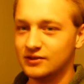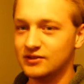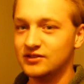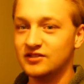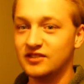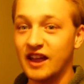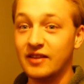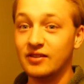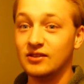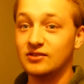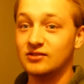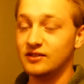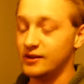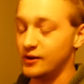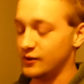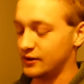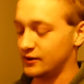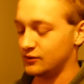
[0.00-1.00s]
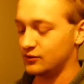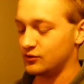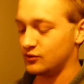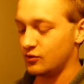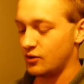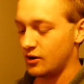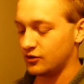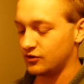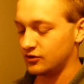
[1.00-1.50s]
stainless steel
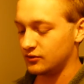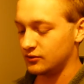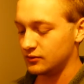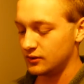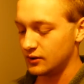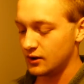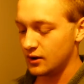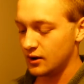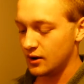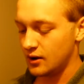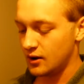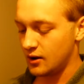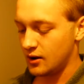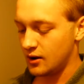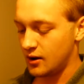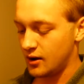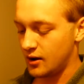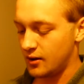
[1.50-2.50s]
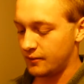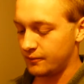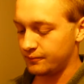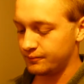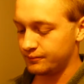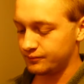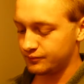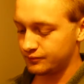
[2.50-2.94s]
construction. I